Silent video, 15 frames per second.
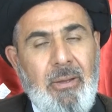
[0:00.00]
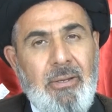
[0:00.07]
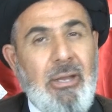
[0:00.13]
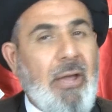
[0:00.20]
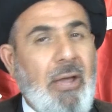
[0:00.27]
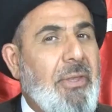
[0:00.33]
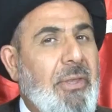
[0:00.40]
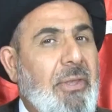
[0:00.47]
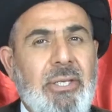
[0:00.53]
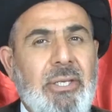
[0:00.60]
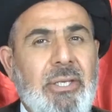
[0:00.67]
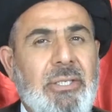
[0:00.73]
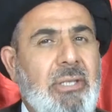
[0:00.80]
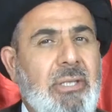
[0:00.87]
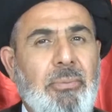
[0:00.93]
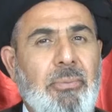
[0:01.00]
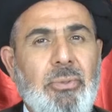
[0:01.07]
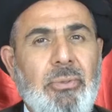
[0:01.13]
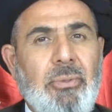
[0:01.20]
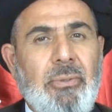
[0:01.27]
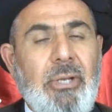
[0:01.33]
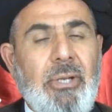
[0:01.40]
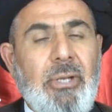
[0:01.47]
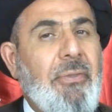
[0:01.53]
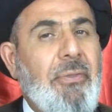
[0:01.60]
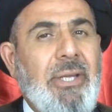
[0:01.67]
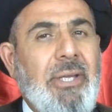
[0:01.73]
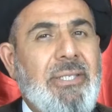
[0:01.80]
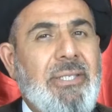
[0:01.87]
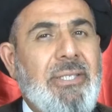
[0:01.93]
Nothing is taboo.
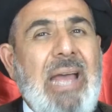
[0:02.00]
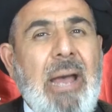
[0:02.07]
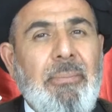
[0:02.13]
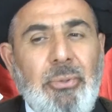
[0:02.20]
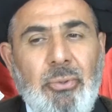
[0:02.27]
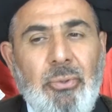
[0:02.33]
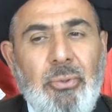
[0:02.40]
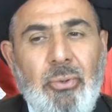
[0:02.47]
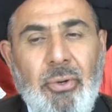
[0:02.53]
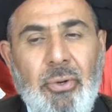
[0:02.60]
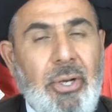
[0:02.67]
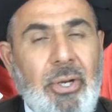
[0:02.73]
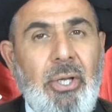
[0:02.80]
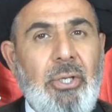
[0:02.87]
Nothing is a taboo or